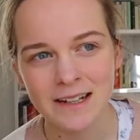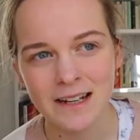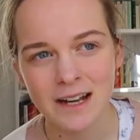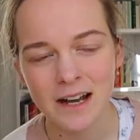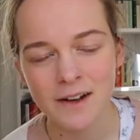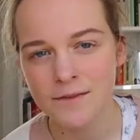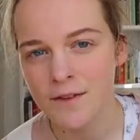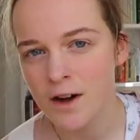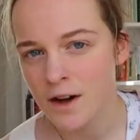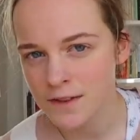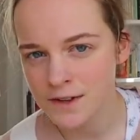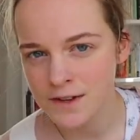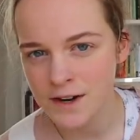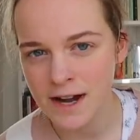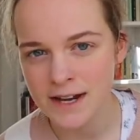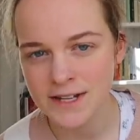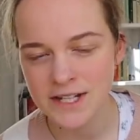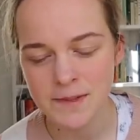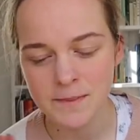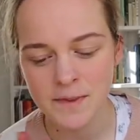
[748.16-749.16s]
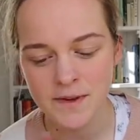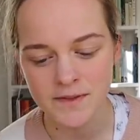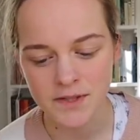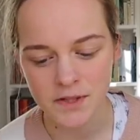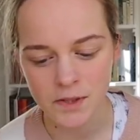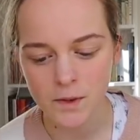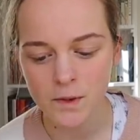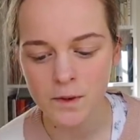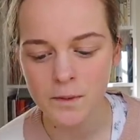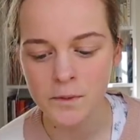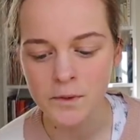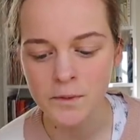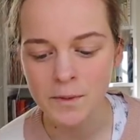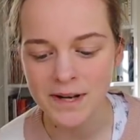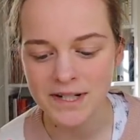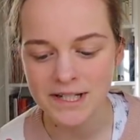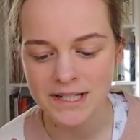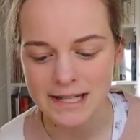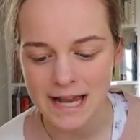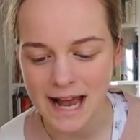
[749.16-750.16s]
her father dies, she moves to Cornwall,
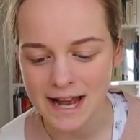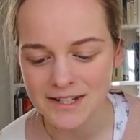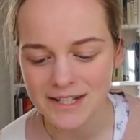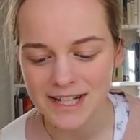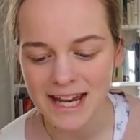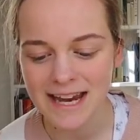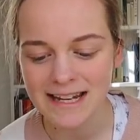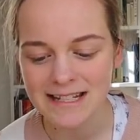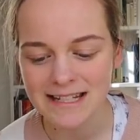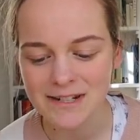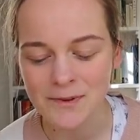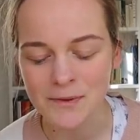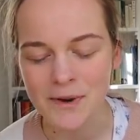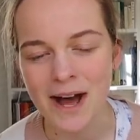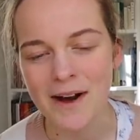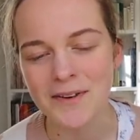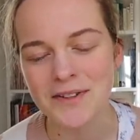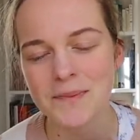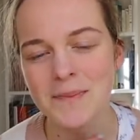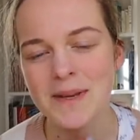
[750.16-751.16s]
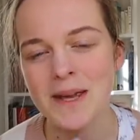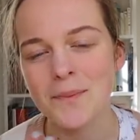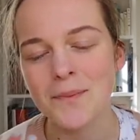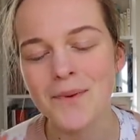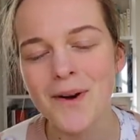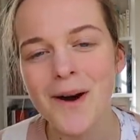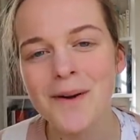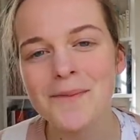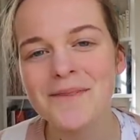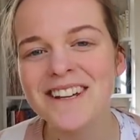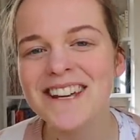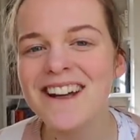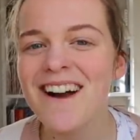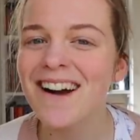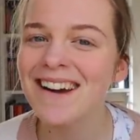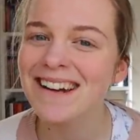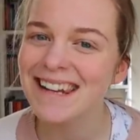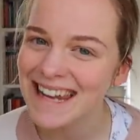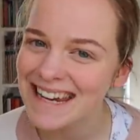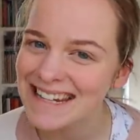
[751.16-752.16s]
where she's educated on how to be a proper
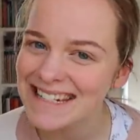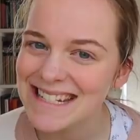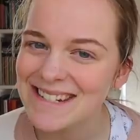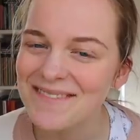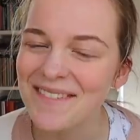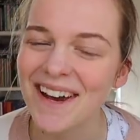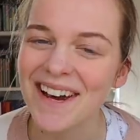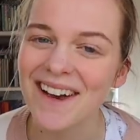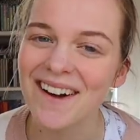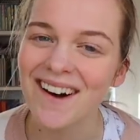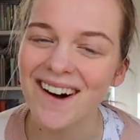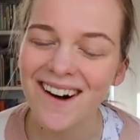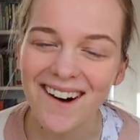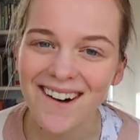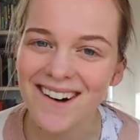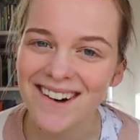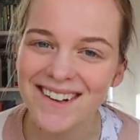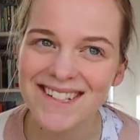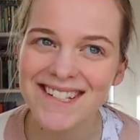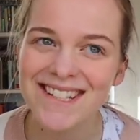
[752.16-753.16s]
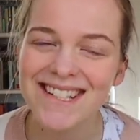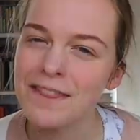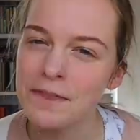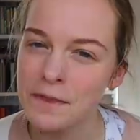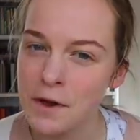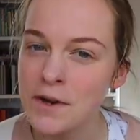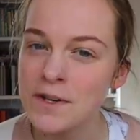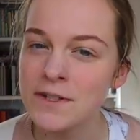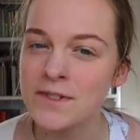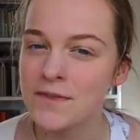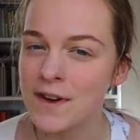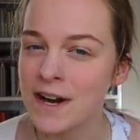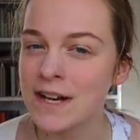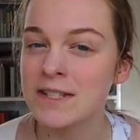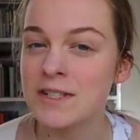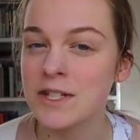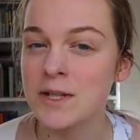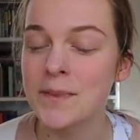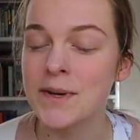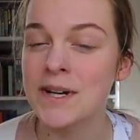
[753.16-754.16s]
young lady by her aunt. Those
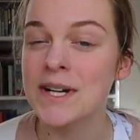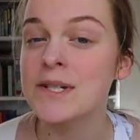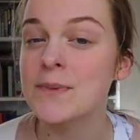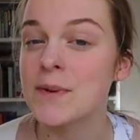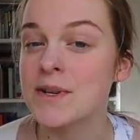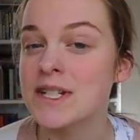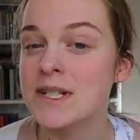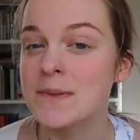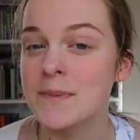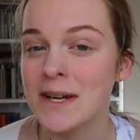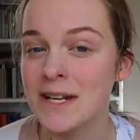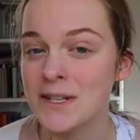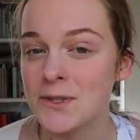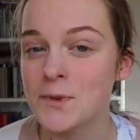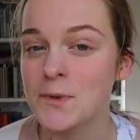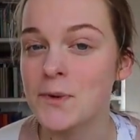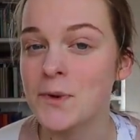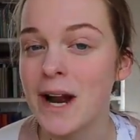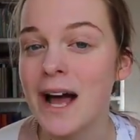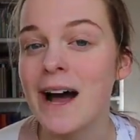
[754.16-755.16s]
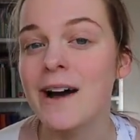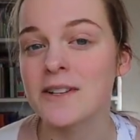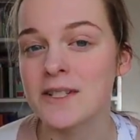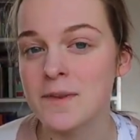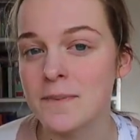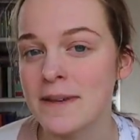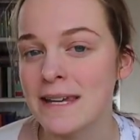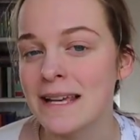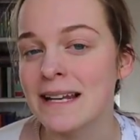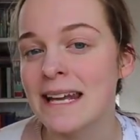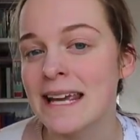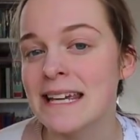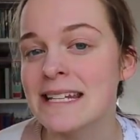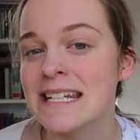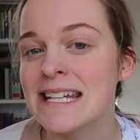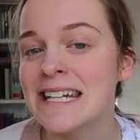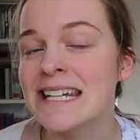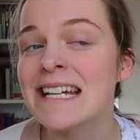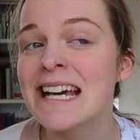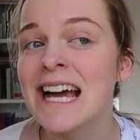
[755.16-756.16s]
first two books where she's being taught how to be a
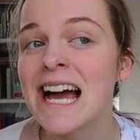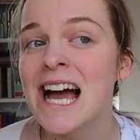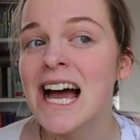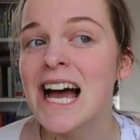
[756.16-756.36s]
lady